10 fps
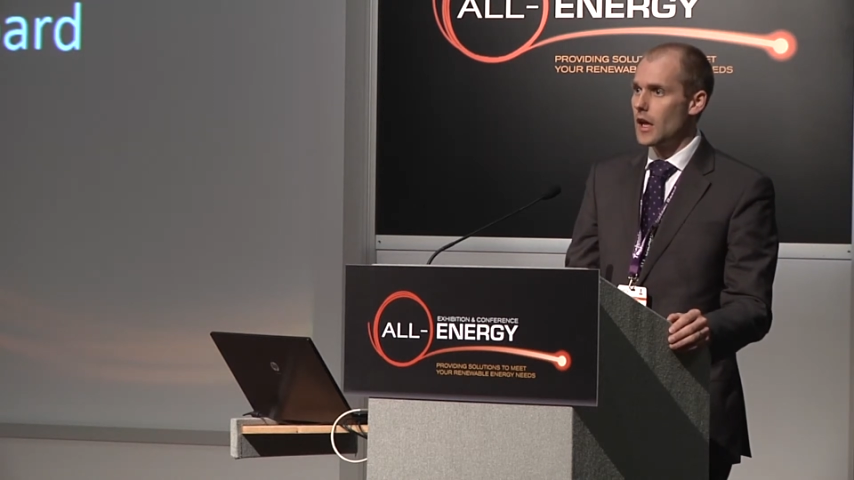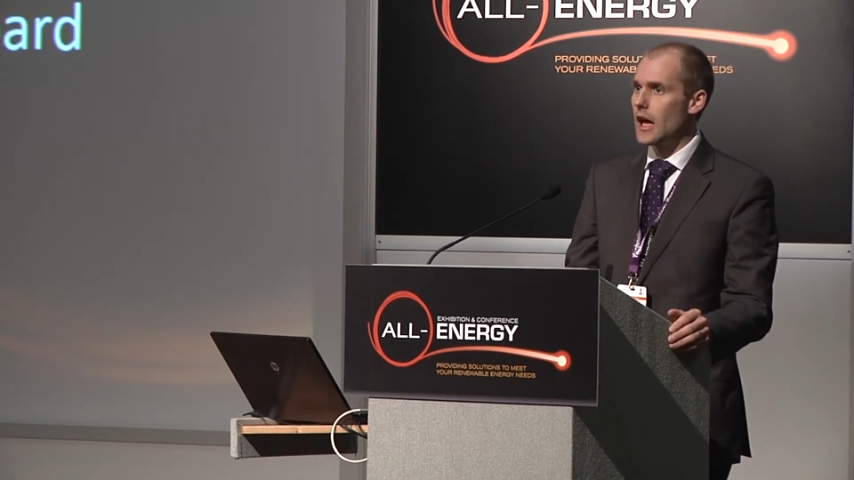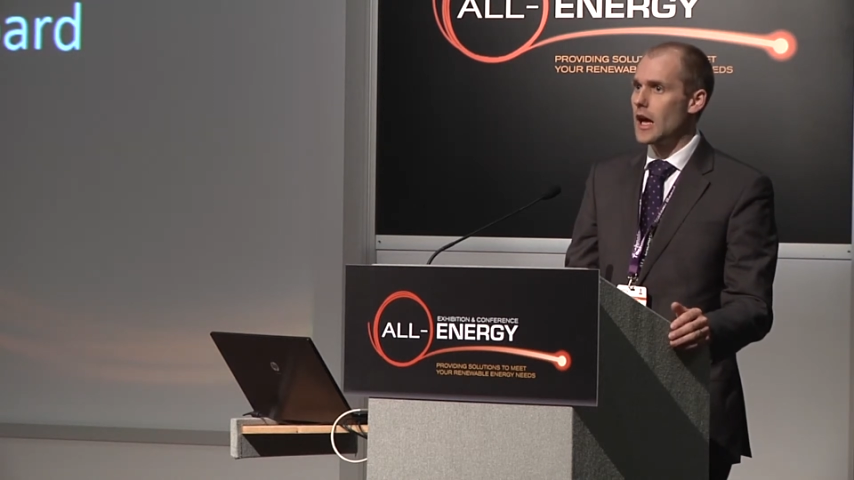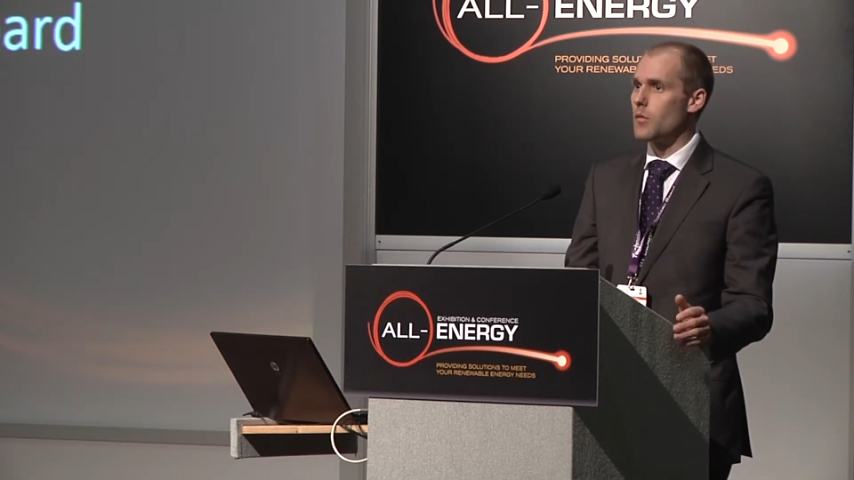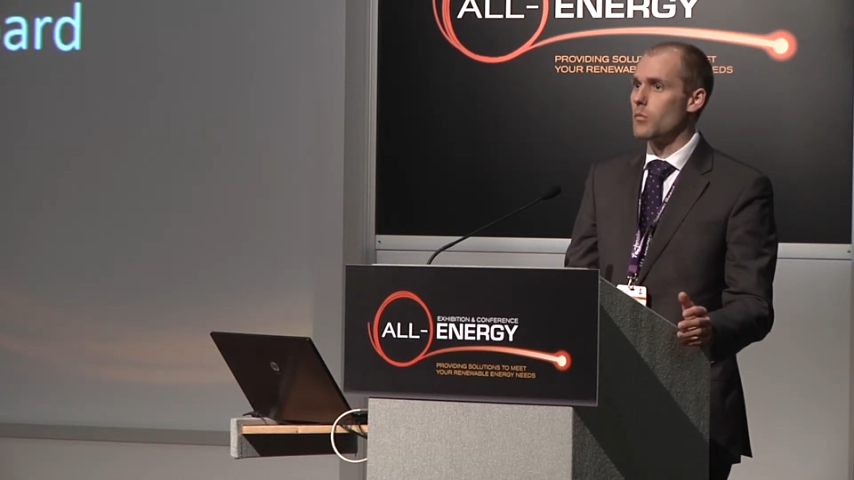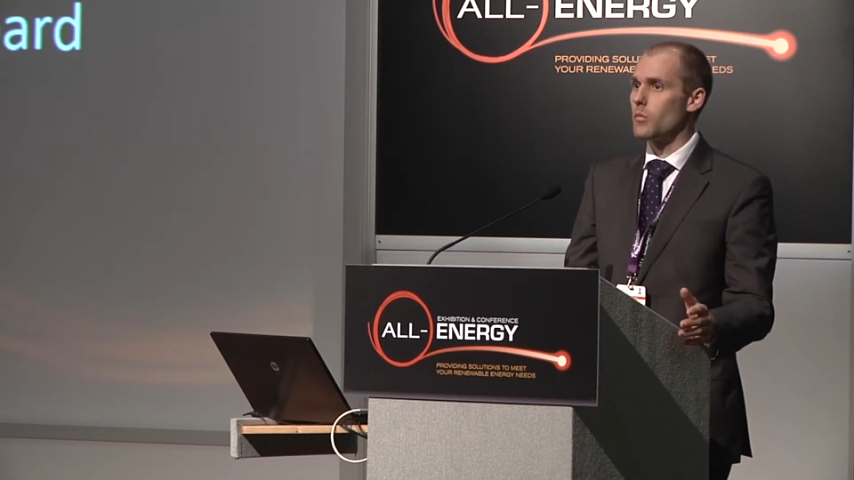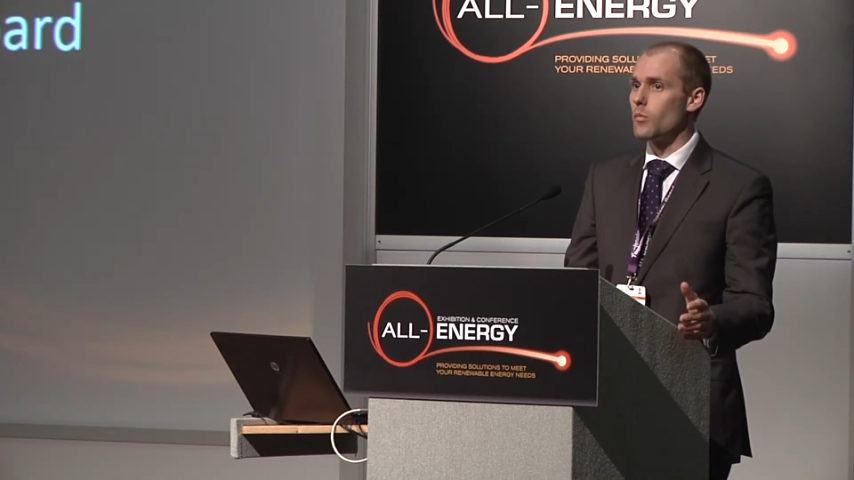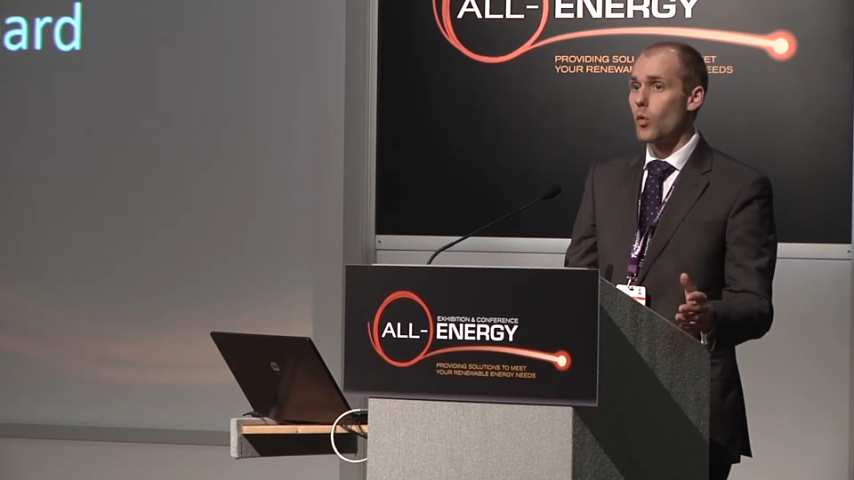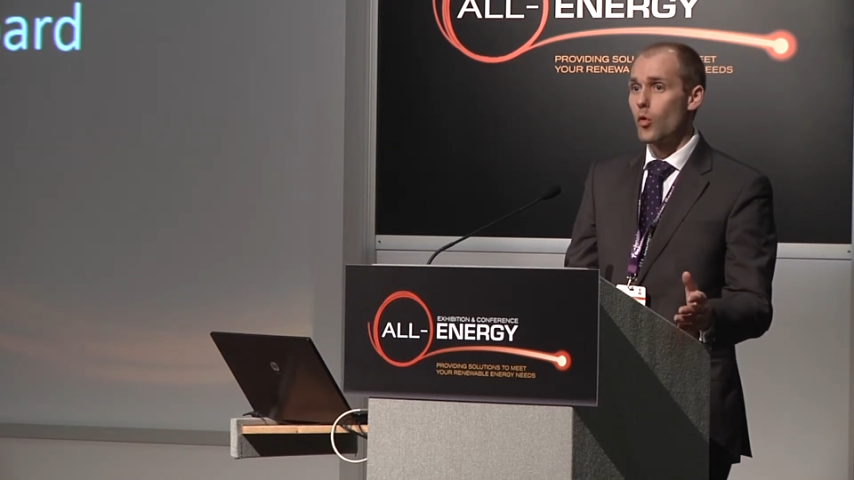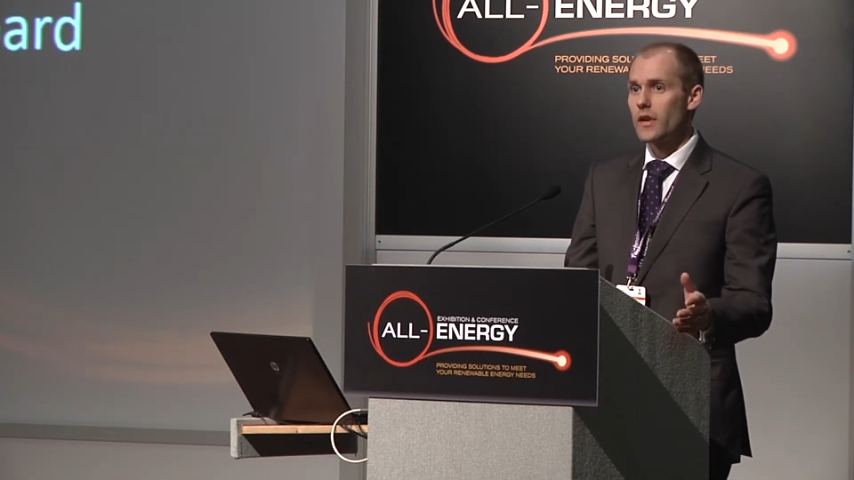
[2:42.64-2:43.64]
um,
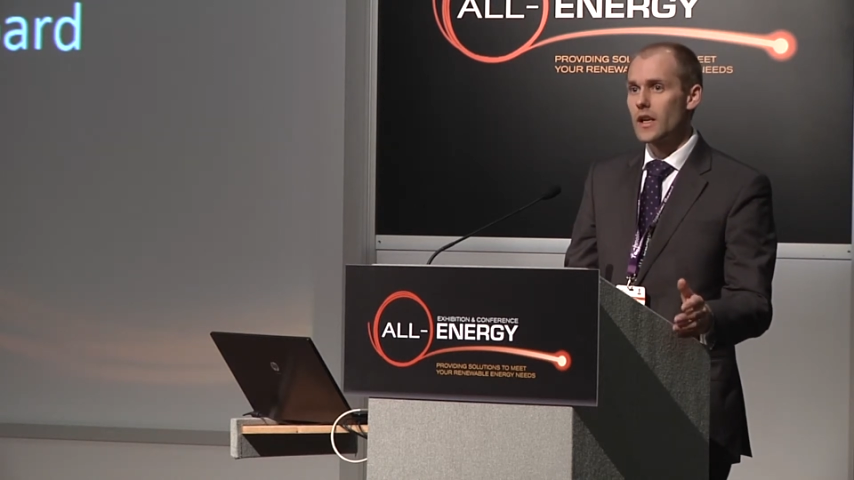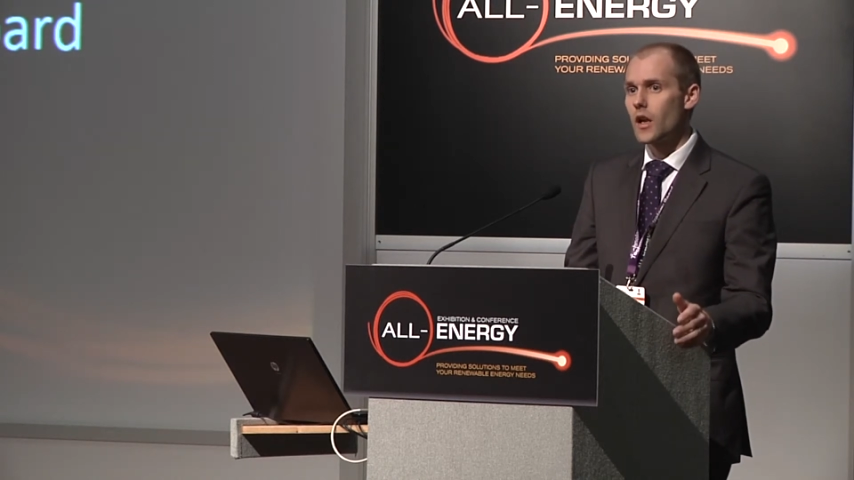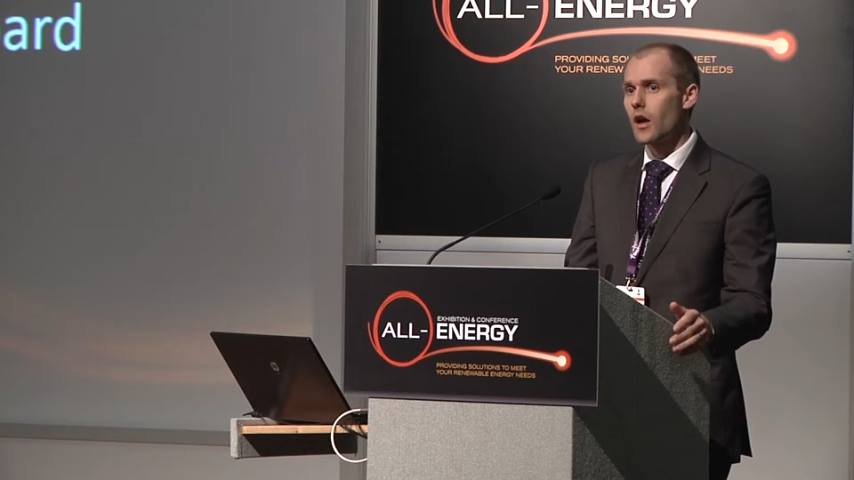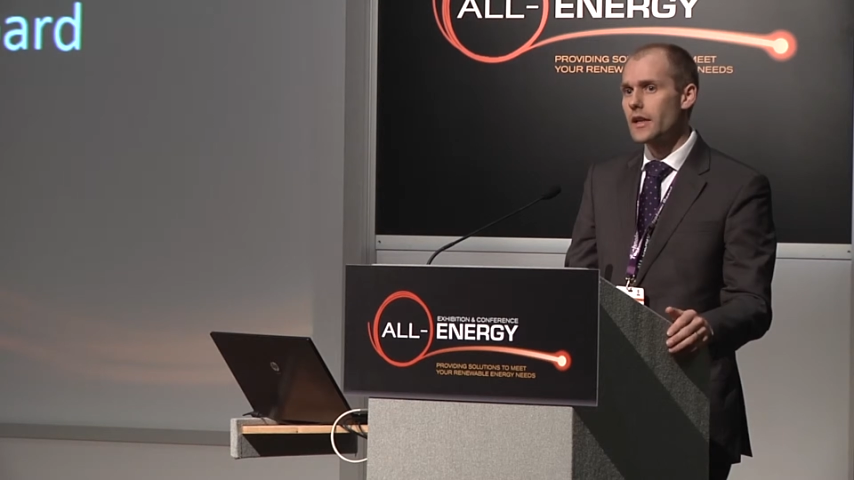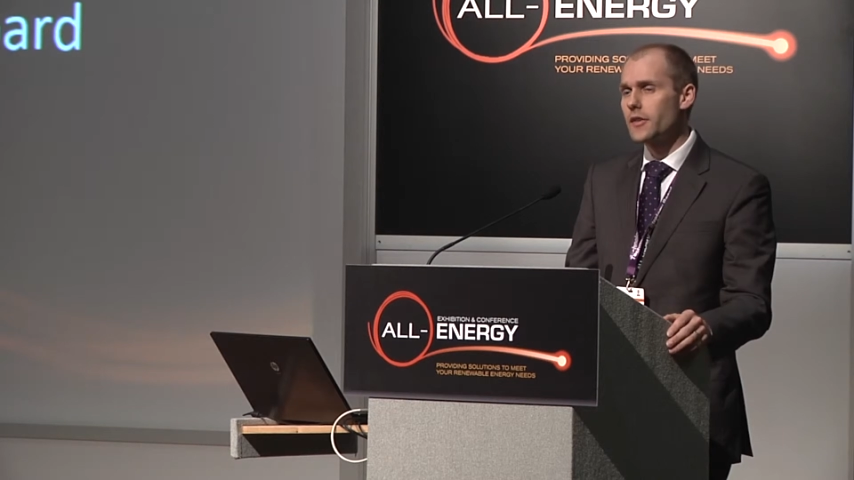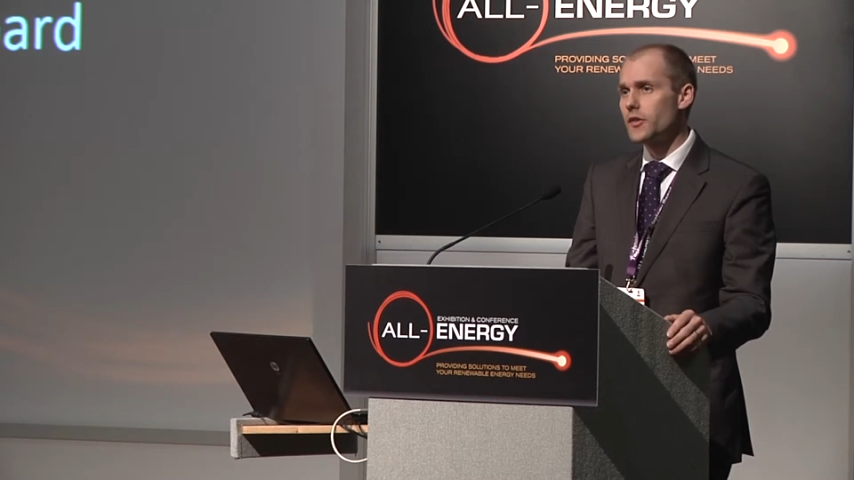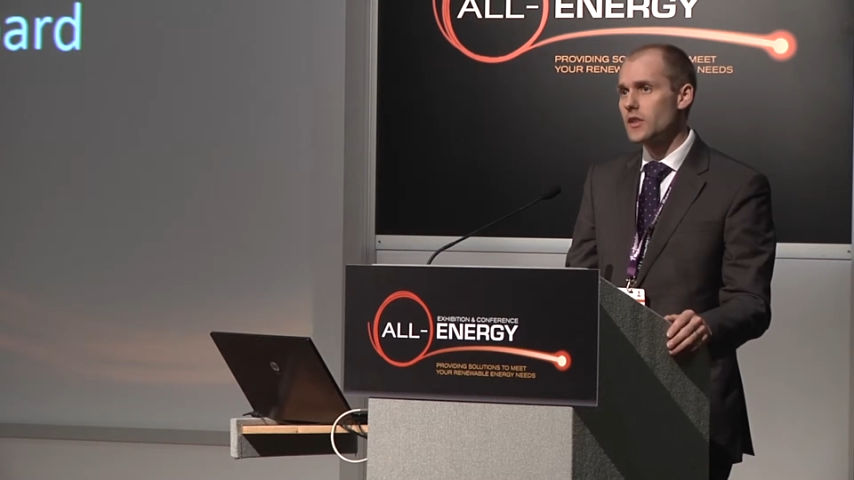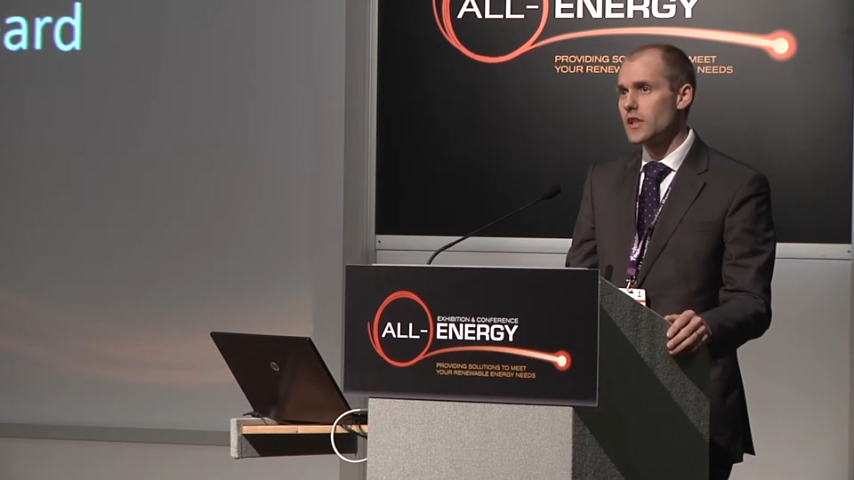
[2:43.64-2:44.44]
mooring lines,